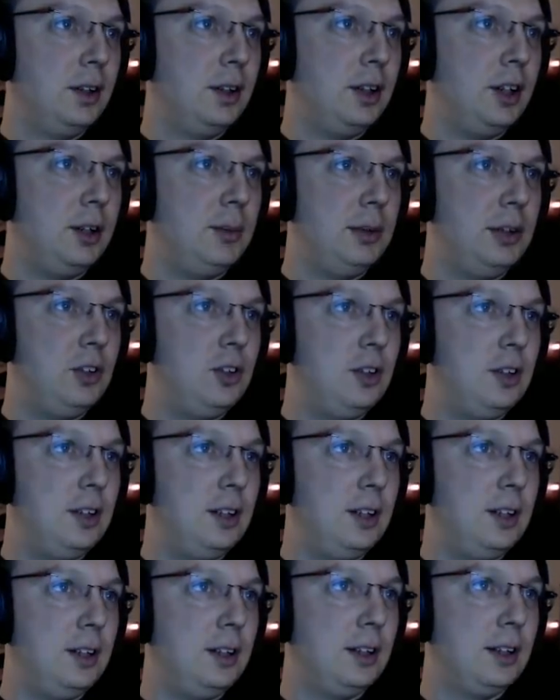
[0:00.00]
A, B, C, D,
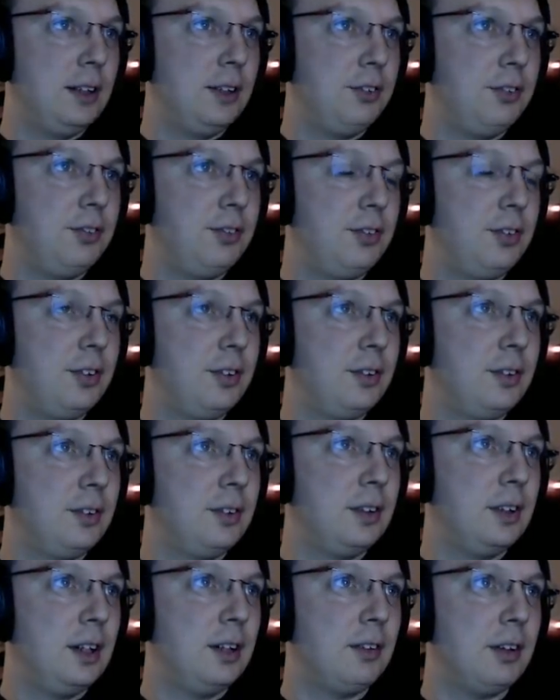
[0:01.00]
E, F.
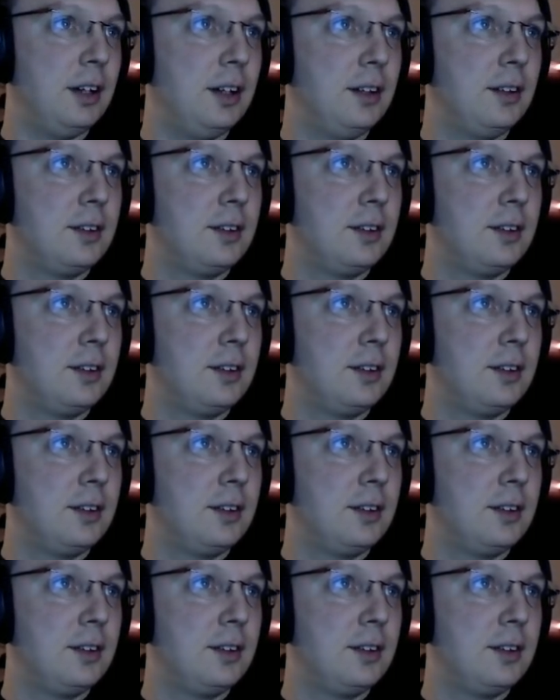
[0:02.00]
All right.